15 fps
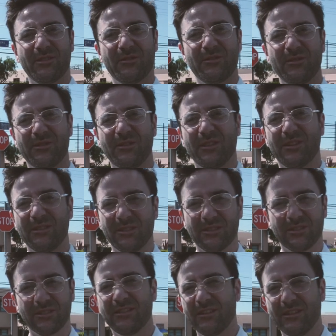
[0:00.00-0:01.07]
know, you got to
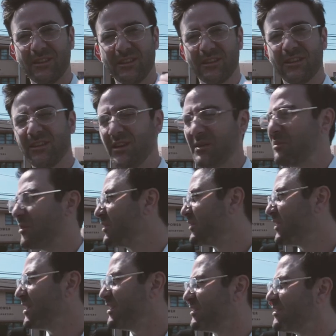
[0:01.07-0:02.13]
keep on
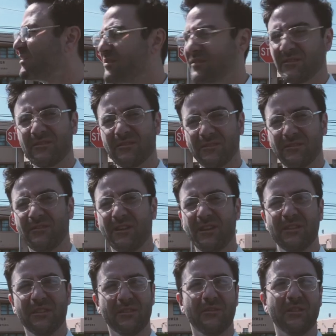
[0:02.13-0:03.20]
fighting,
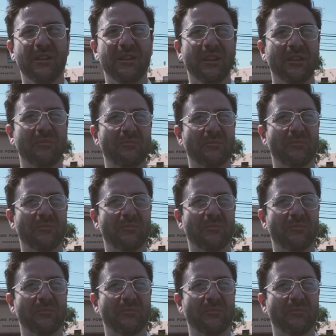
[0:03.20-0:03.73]
fighting every day.